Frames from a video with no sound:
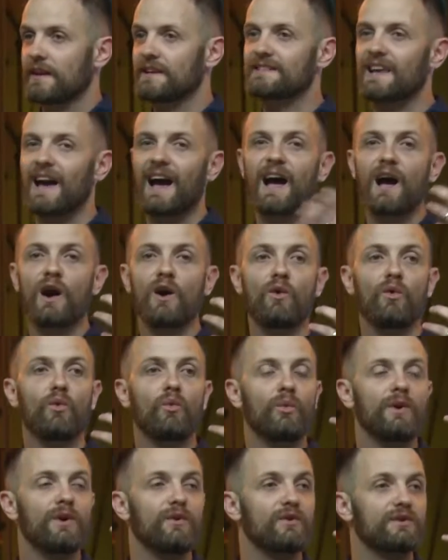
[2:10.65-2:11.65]
is
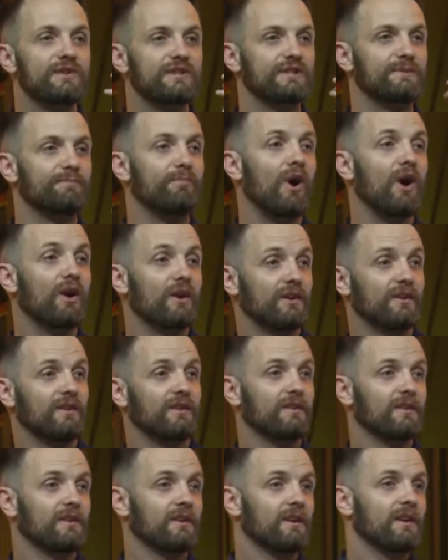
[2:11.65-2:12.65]
how we respond